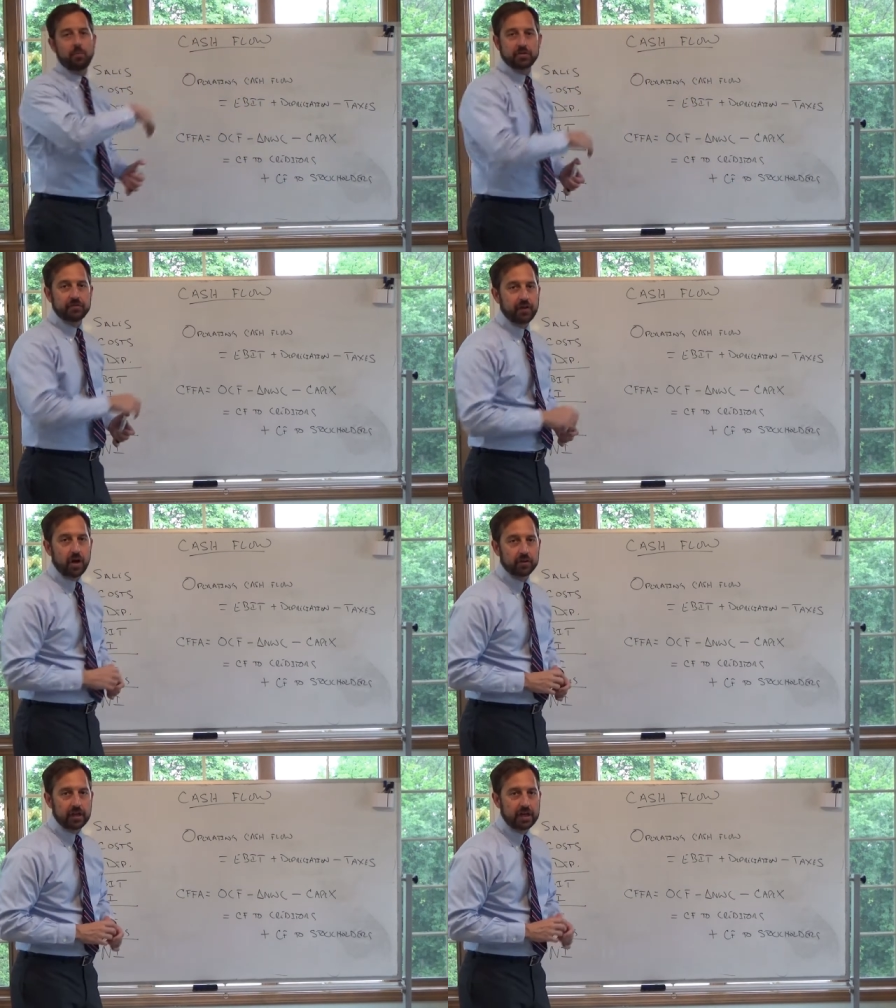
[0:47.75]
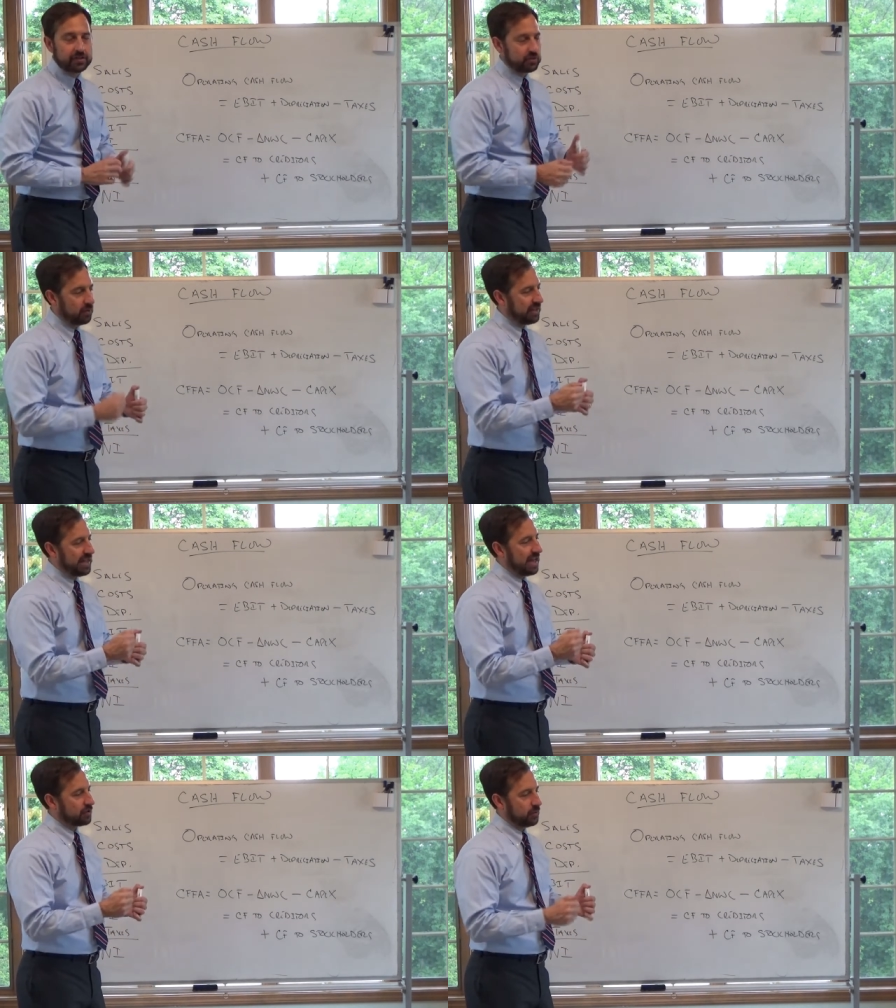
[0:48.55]
a bunch of online, so in
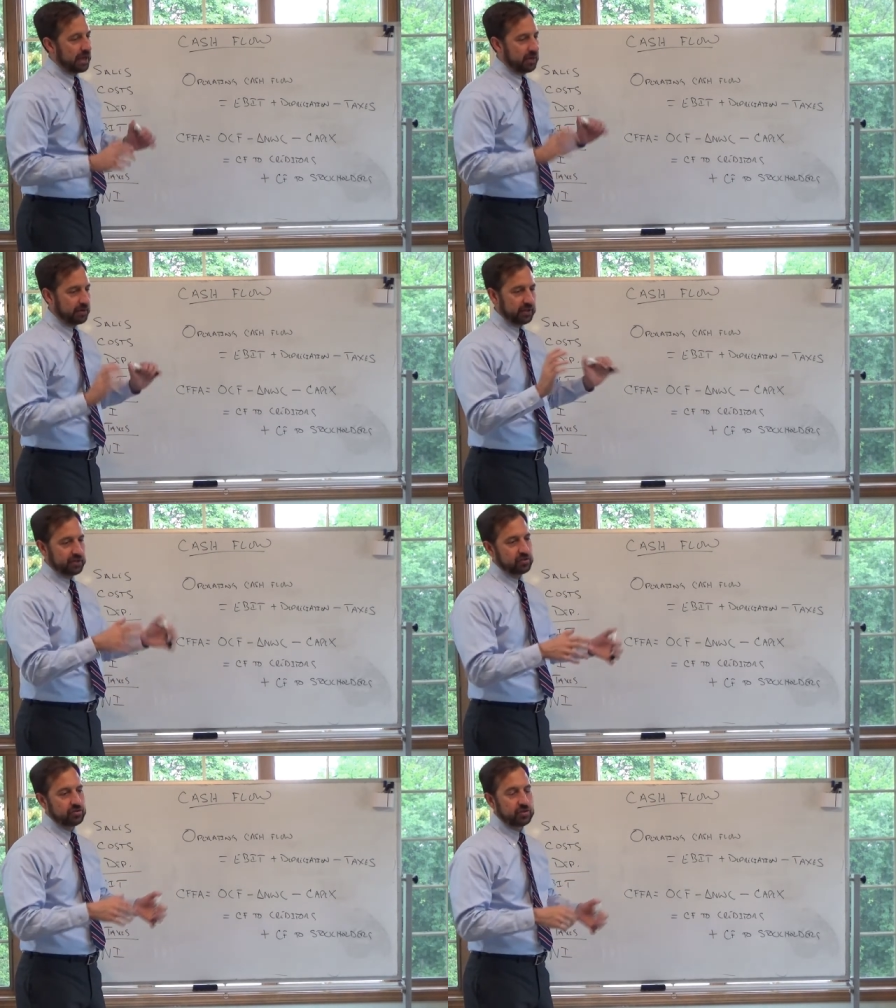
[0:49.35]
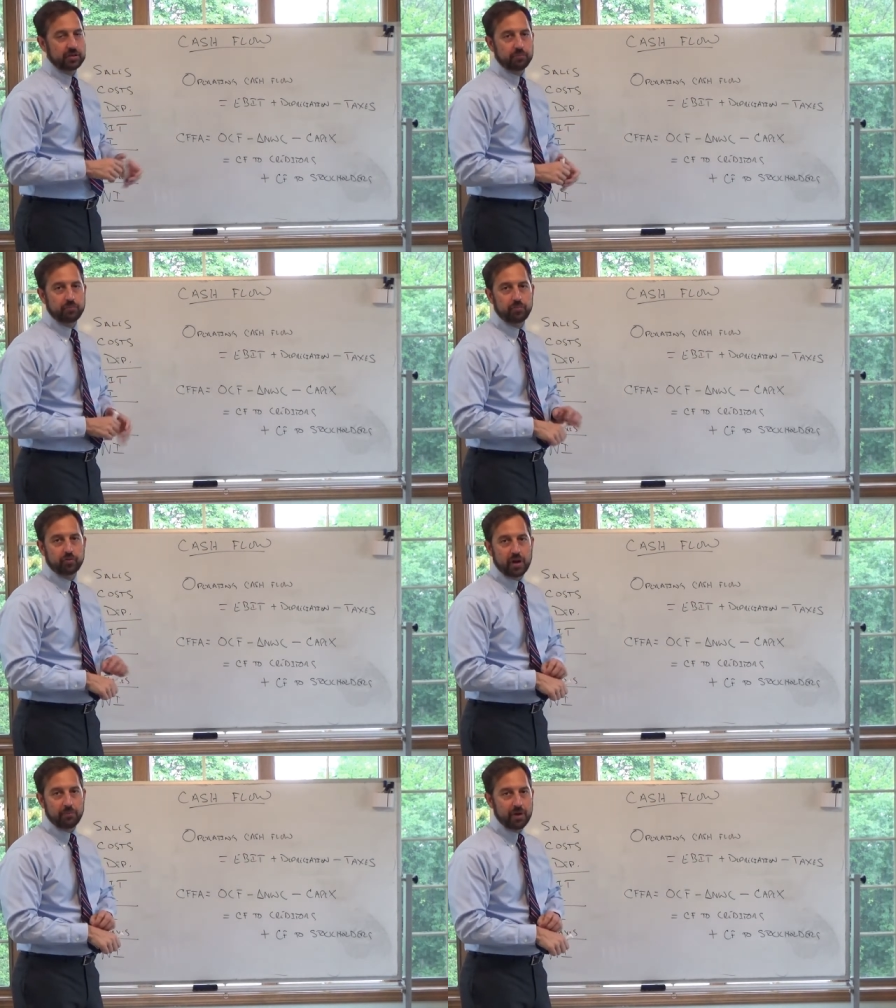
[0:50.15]
the actual calculations you can
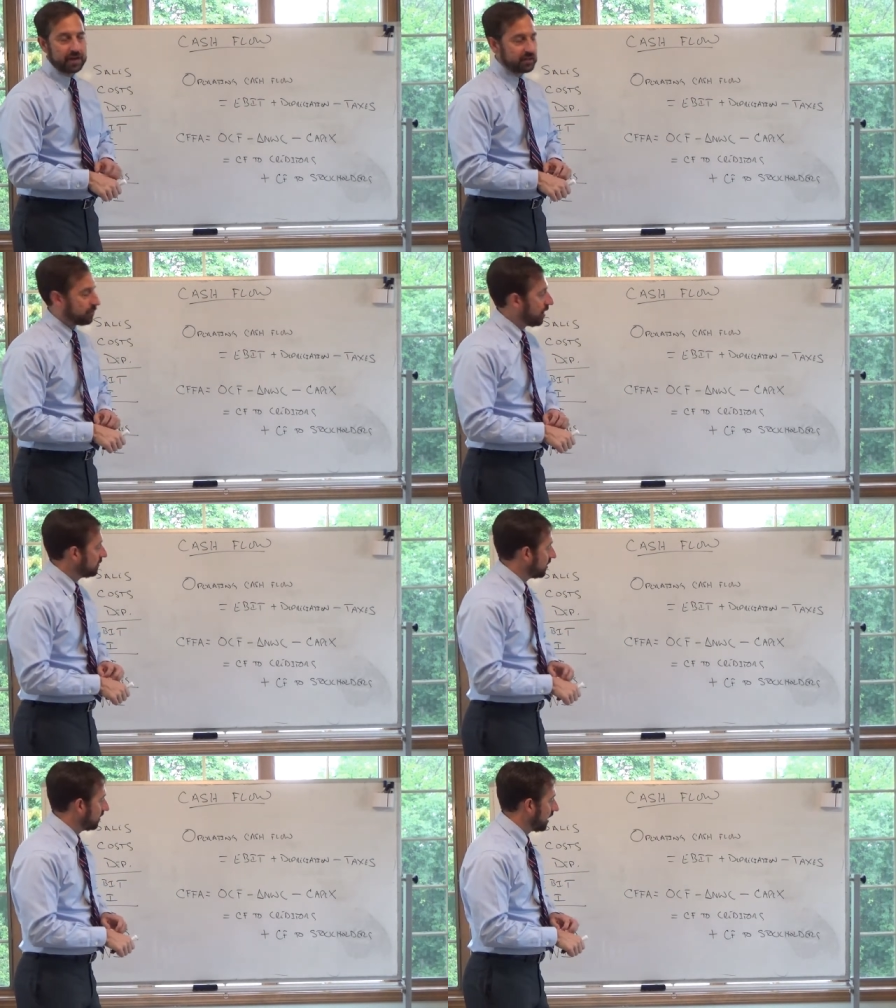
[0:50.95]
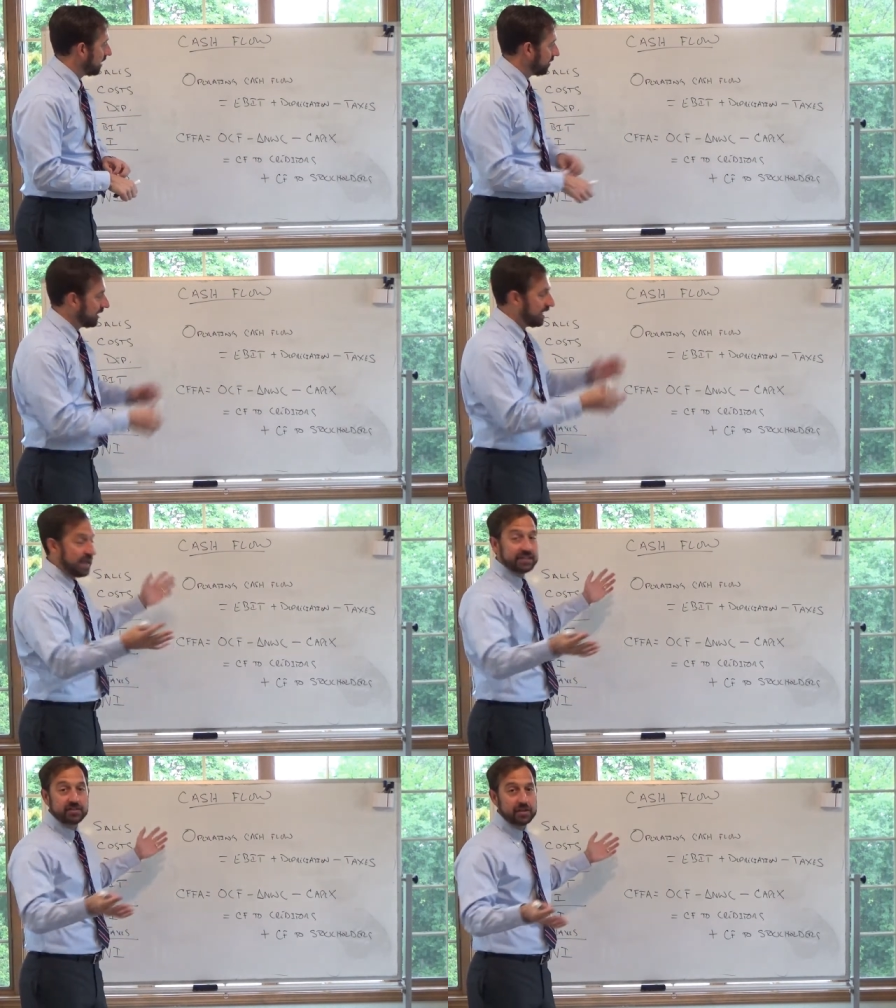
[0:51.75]
try to practice problems online, but
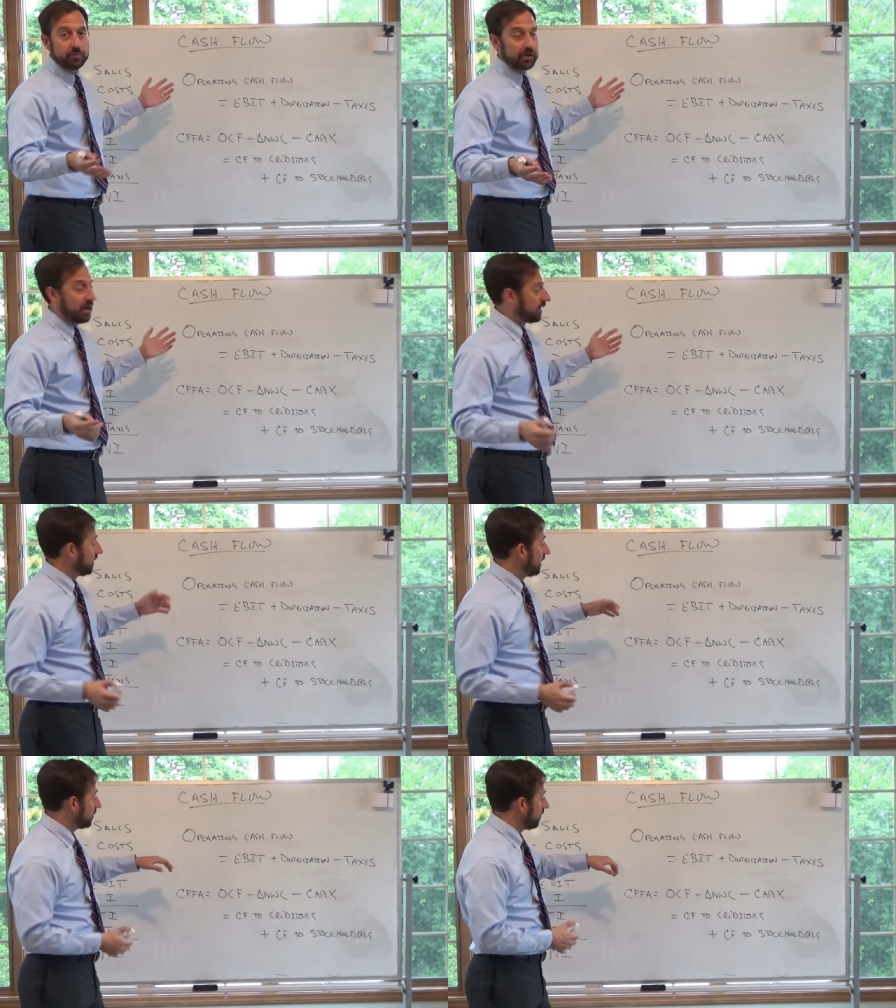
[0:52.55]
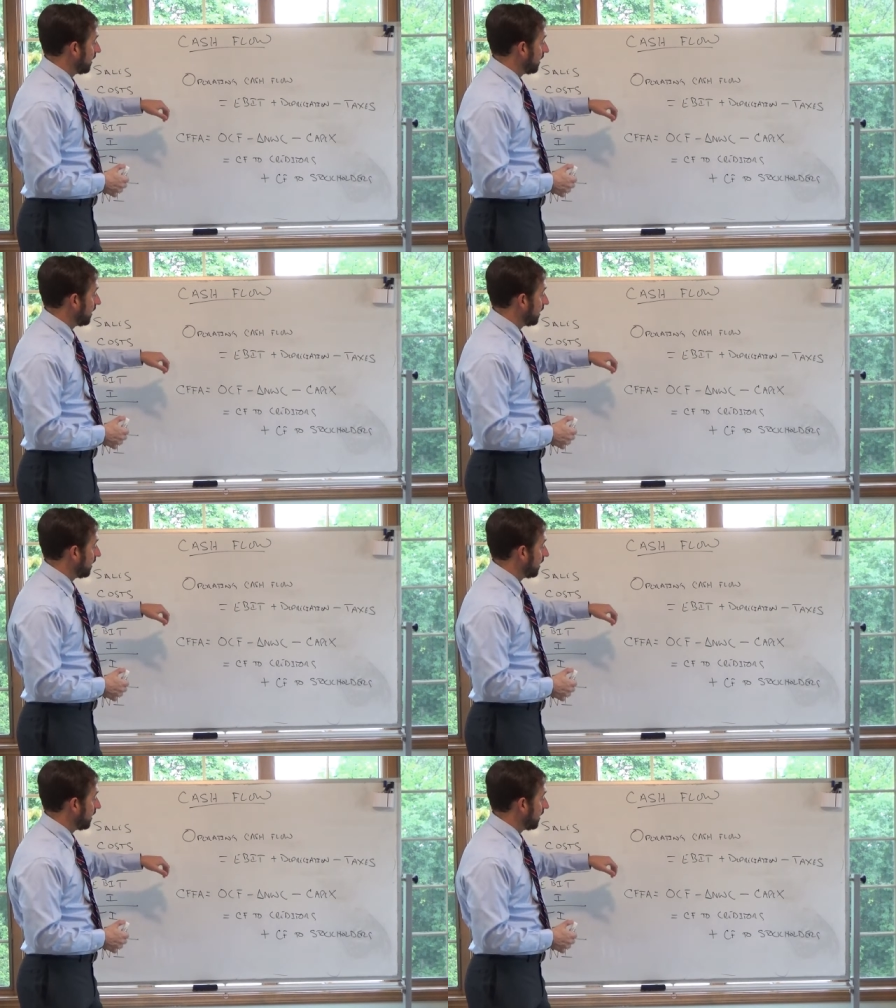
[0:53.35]
it's a simple calculation,